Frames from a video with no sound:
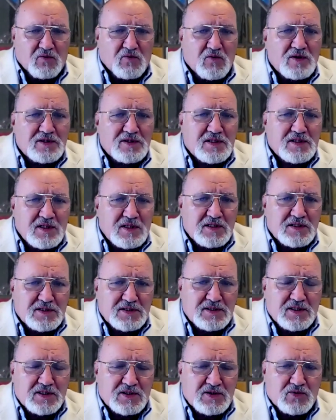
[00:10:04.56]
what does
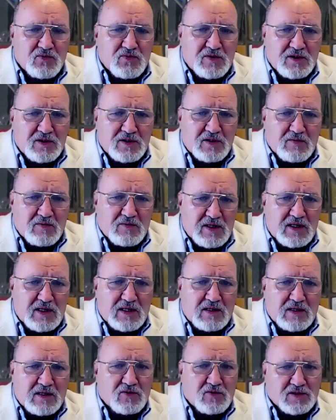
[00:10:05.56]
this really
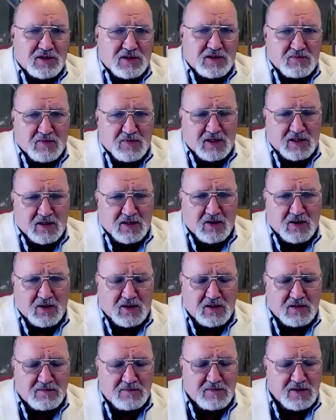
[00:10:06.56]
mean within my
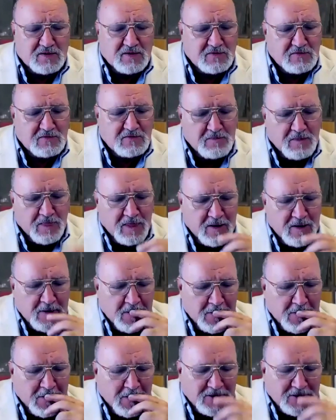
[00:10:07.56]
heart, you know?
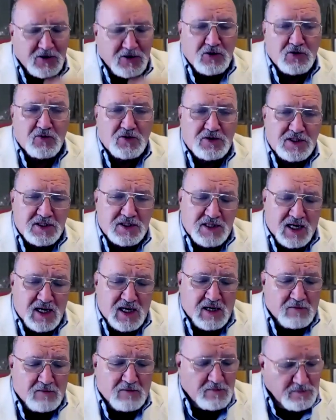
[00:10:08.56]
So there was a
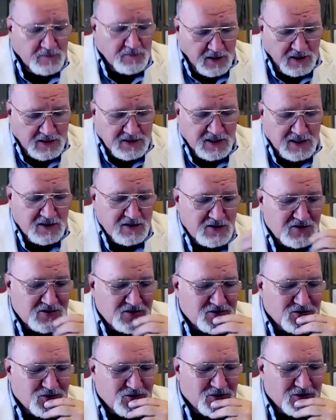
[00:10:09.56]
time, and I'll tell you the
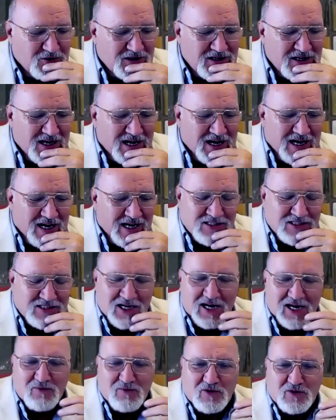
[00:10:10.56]
story, a
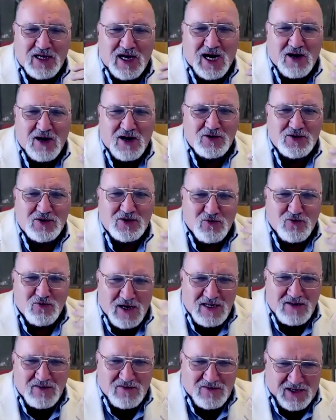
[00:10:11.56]
time when I was
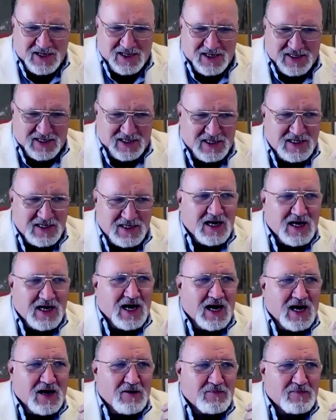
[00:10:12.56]
renovating.
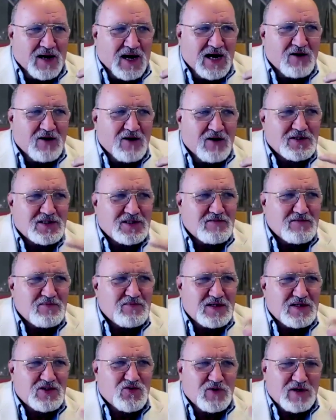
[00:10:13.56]
I was in
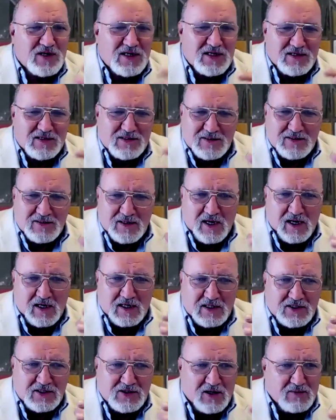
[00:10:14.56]
between a
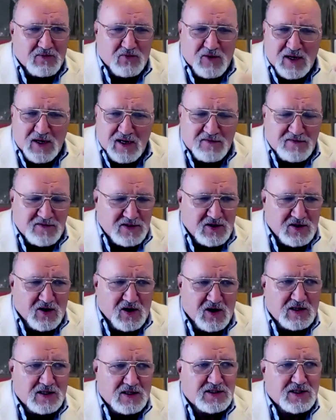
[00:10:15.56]
job right after
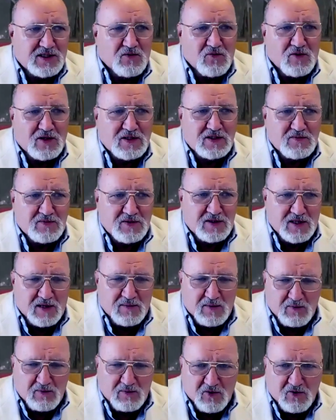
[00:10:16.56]
college. I wanted to become
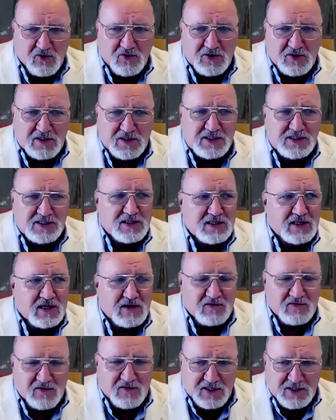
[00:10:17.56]
a broker in the city. I
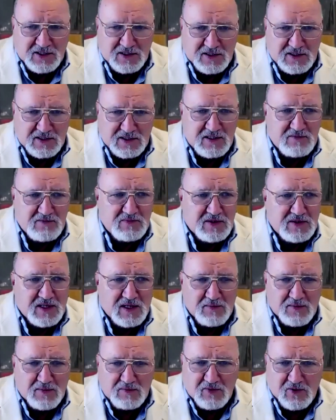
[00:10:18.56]
eventually did
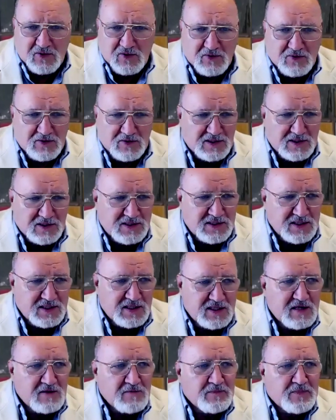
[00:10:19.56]
become a broker in the
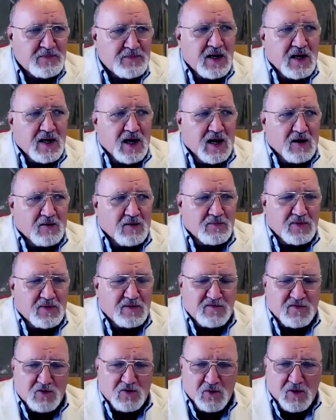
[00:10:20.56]
city.
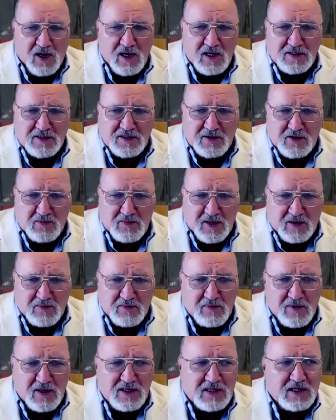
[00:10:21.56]
But for a while there, to make
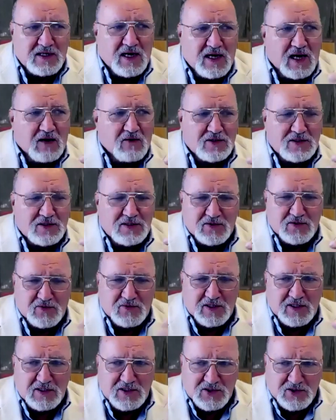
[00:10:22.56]
money, I was doing
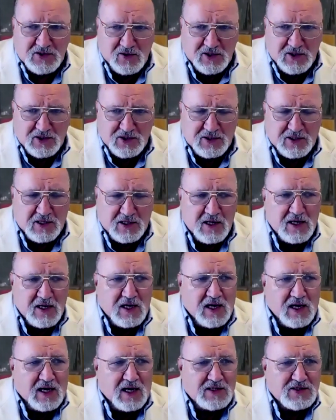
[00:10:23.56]
construction.
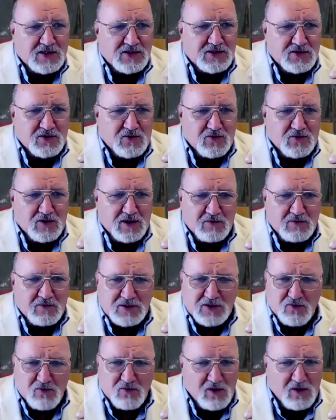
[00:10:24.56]
And so it was
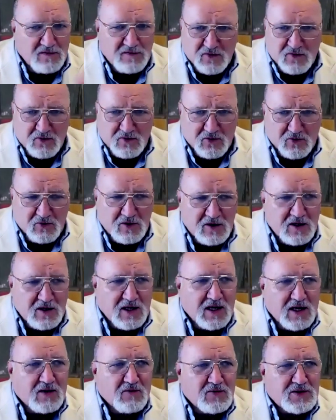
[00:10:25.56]
a rough crew.
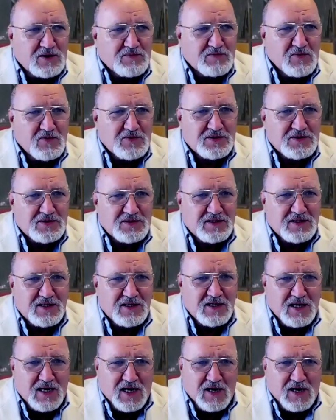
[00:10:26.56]
It was mostly